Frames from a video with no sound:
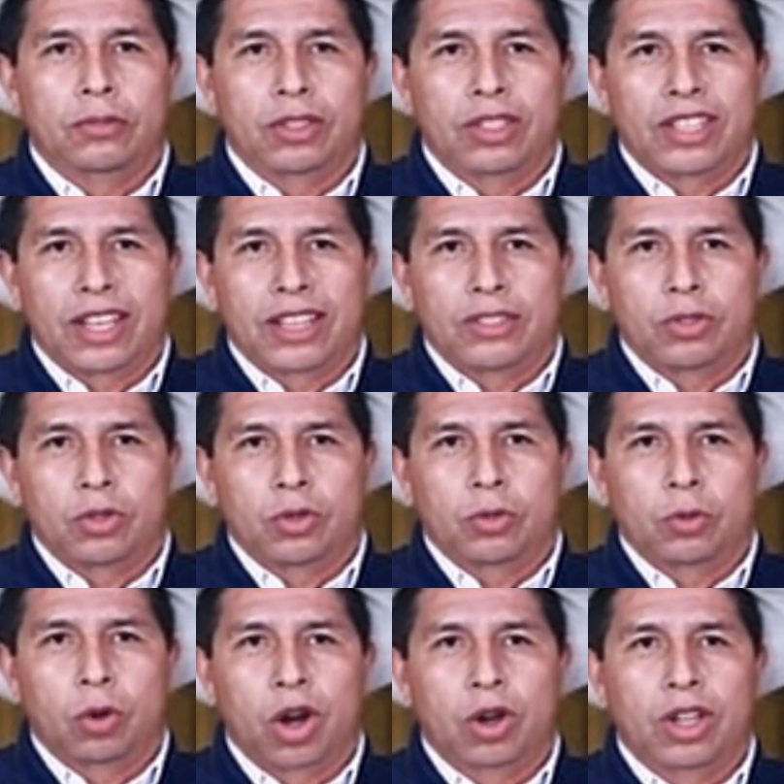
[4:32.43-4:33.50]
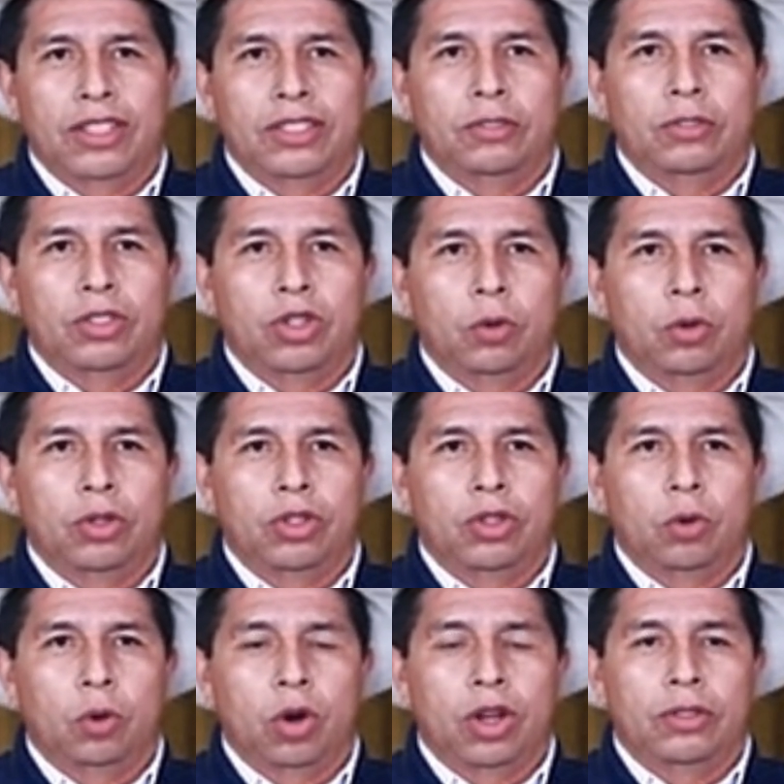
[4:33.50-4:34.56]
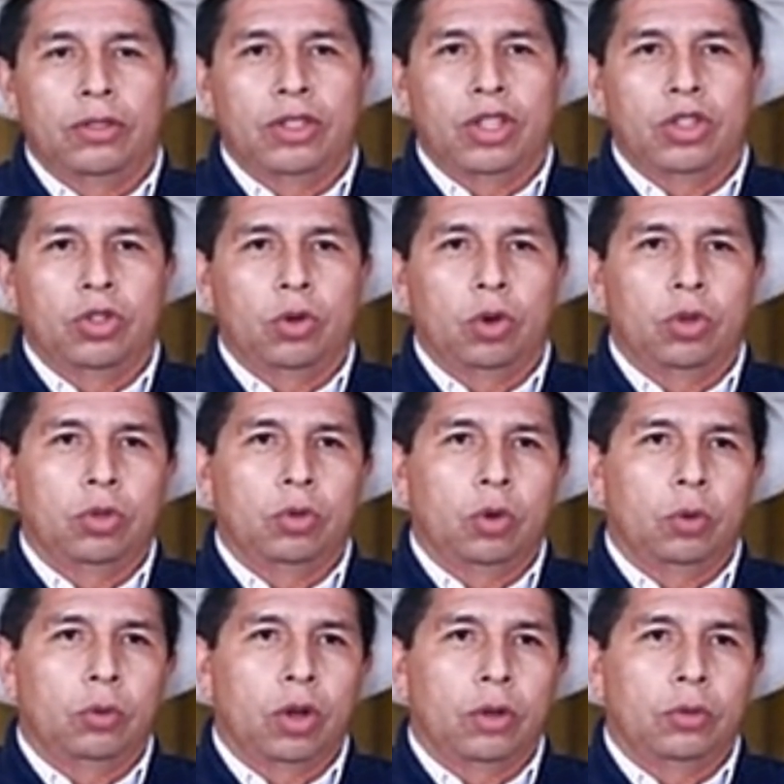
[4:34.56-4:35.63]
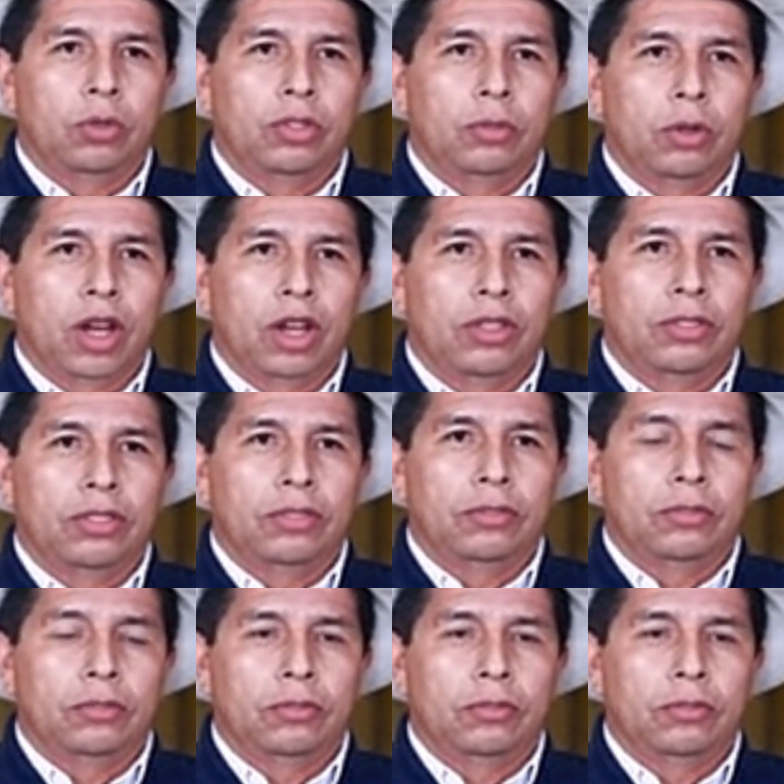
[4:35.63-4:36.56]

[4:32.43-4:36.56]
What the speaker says: G2 are individuals who are in the control group and respond.